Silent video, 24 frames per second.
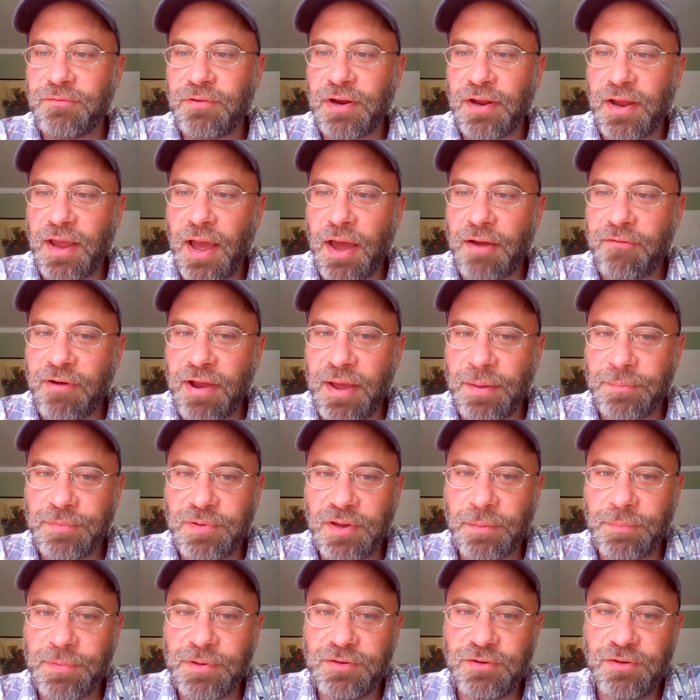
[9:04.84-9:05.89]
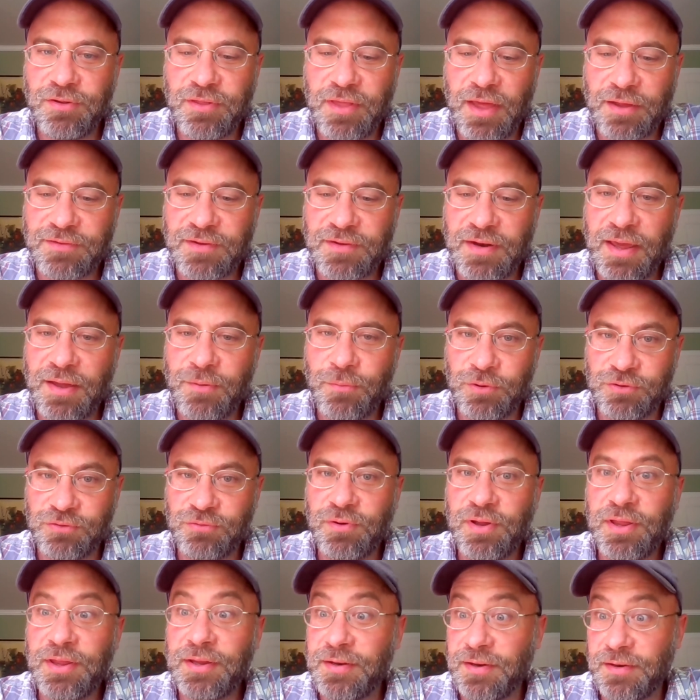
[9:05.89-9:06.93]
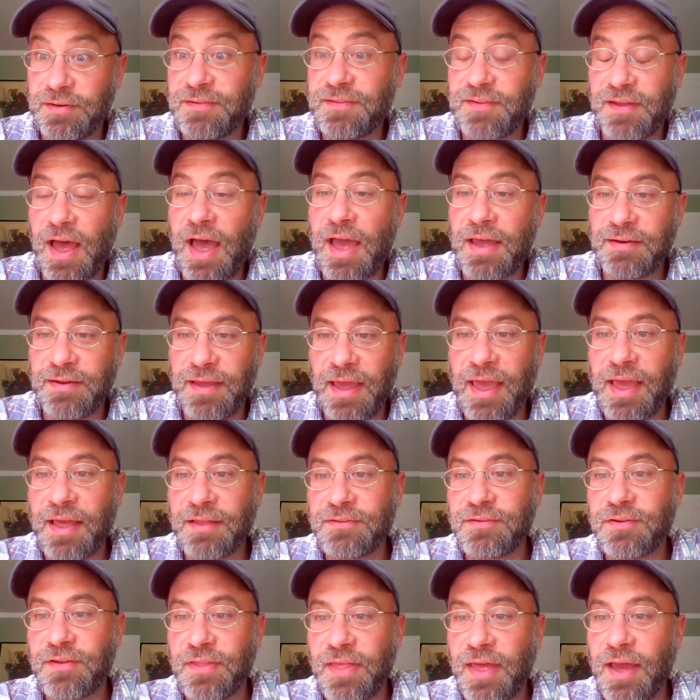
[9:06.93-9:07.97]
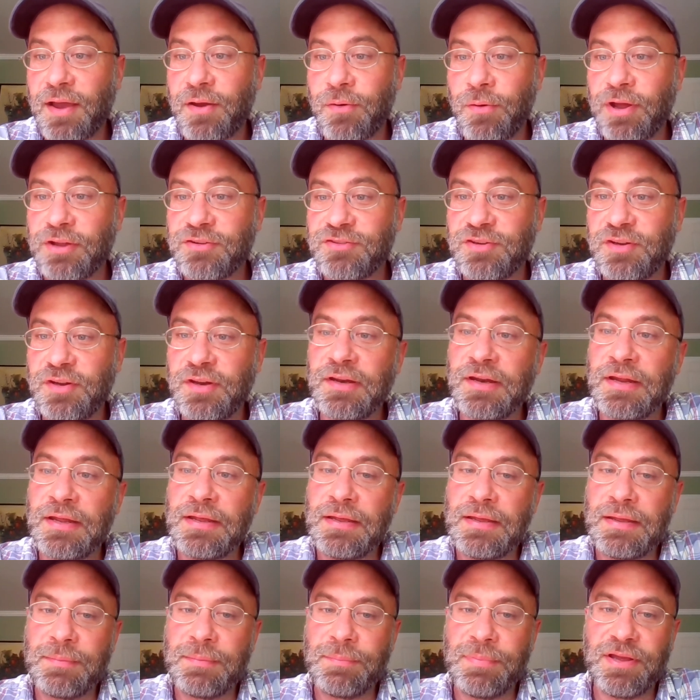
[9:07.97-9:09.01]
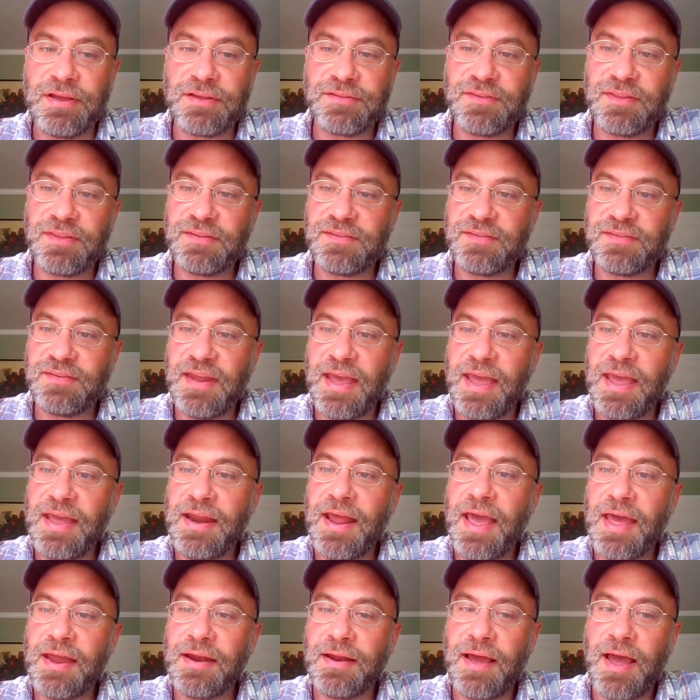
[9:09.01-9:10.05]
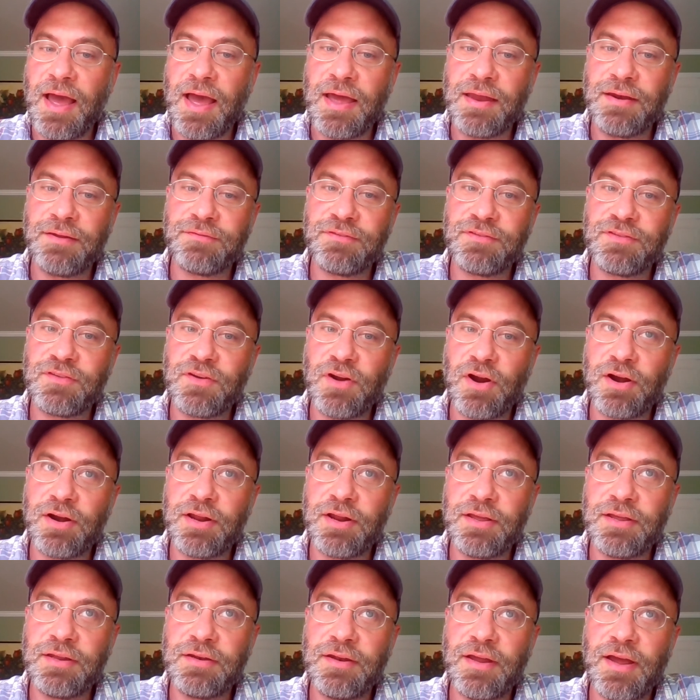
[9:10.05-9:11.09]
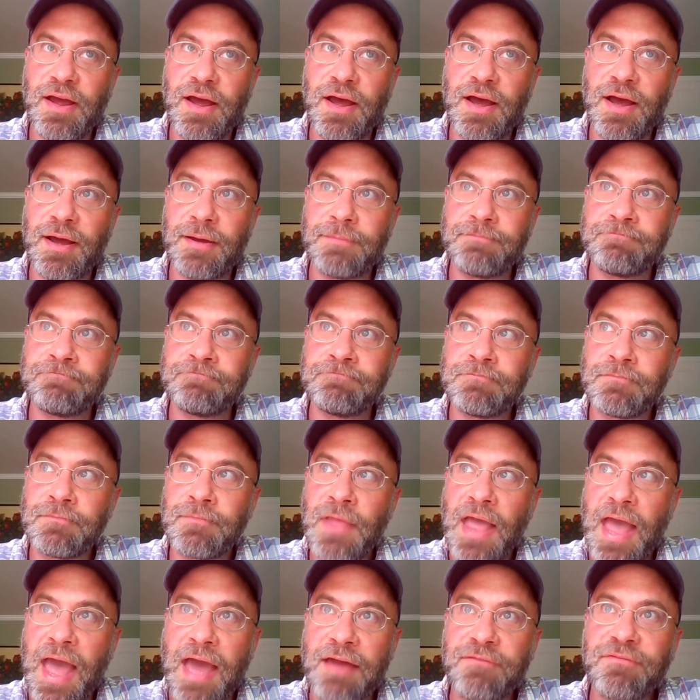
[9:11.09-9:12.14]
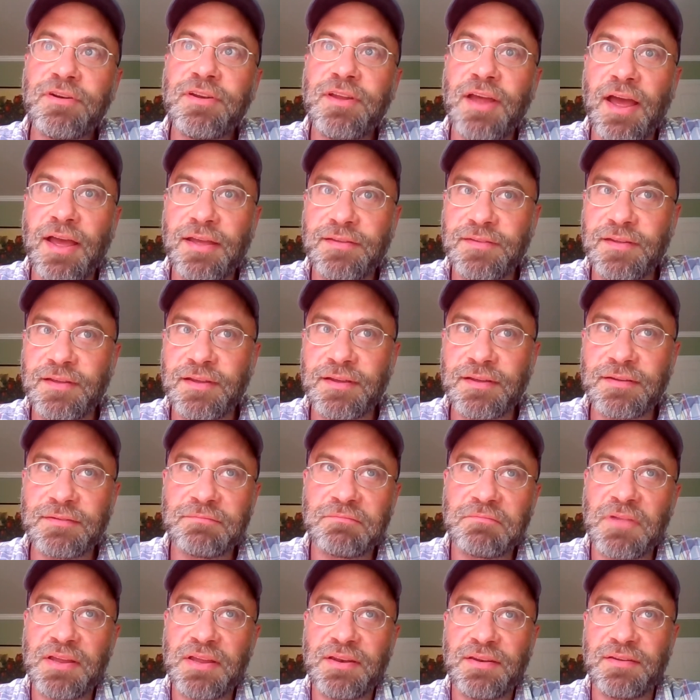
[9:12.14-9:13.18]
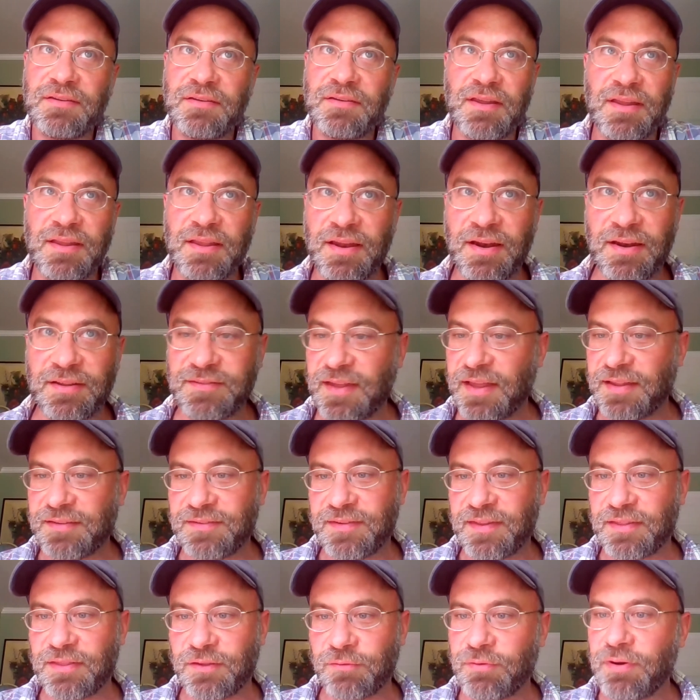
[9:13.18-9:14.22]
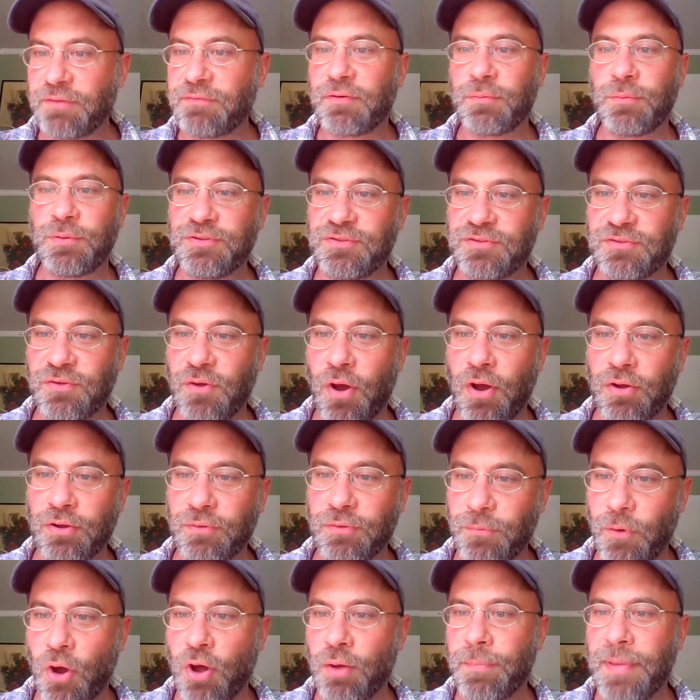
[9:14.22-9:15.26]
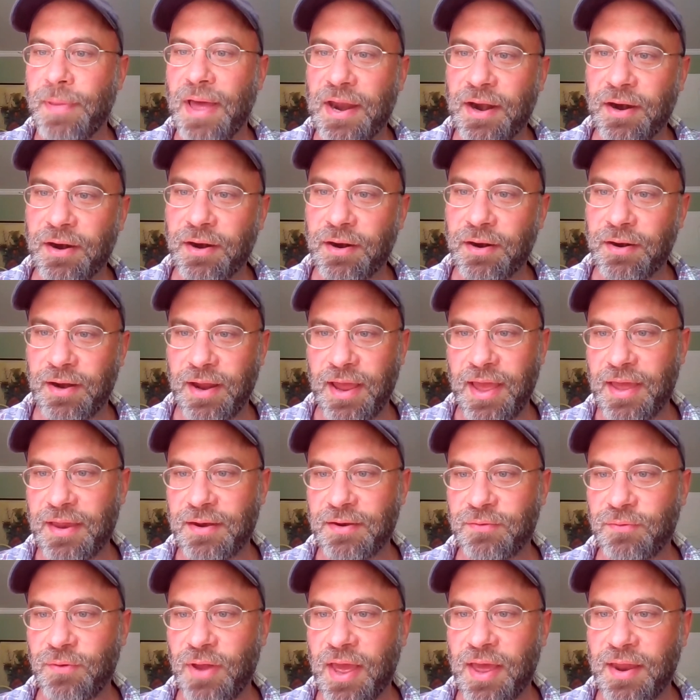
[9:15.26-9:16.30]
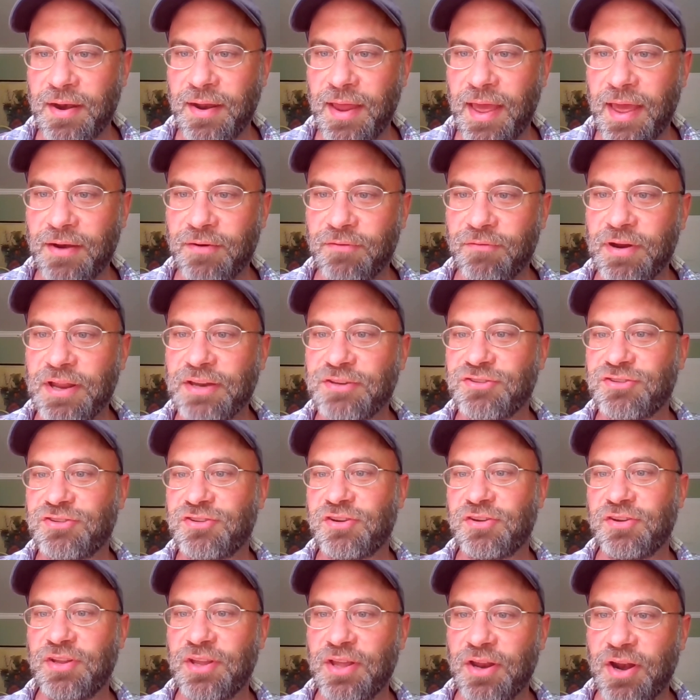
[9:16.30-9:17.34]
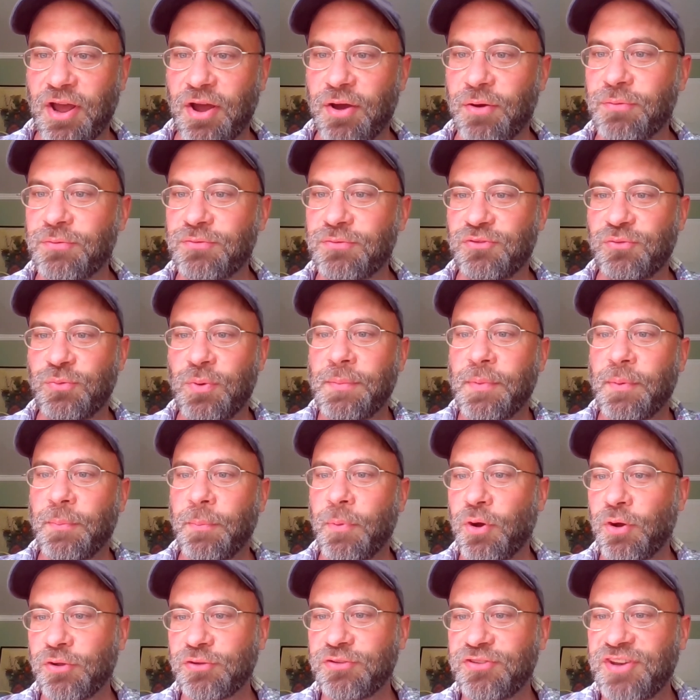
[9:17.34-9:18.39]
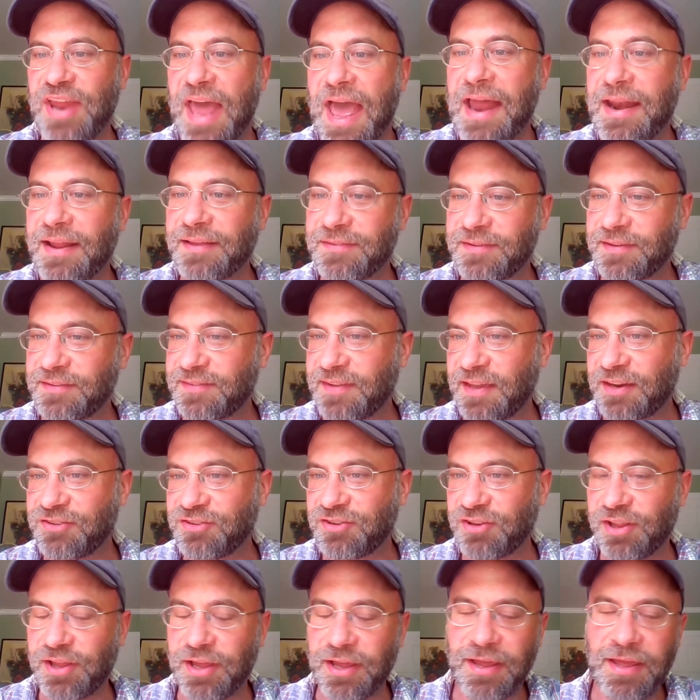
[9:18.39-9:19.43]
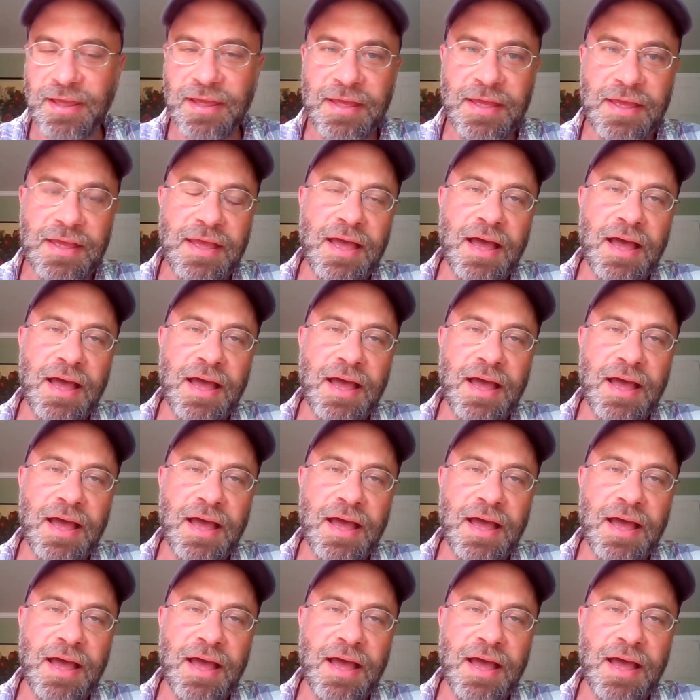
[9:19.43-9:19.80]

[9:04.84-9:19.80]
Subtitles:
and Rick got ramped up in 2008, was really designed to answer that question, because the state had kind of started advertising in a sense that the river was all better and had reached, swimmable status essentially.